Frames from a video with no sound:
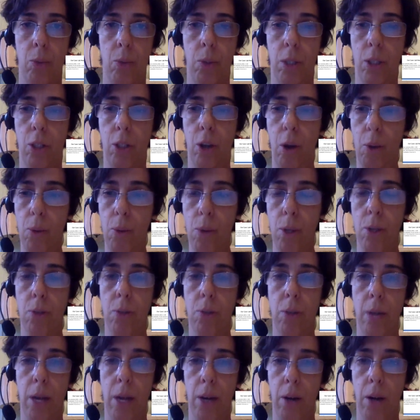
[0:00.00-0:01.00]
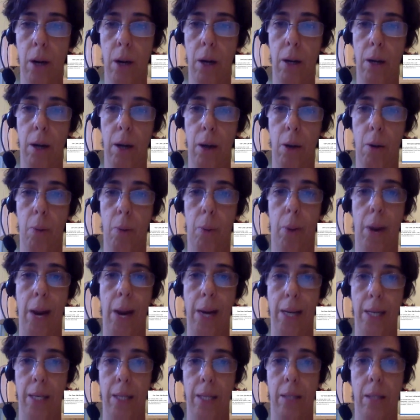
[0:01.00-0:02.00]
We don't use that in clinical
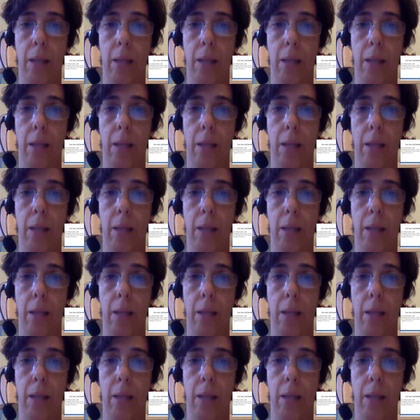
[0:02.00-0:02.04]
practice.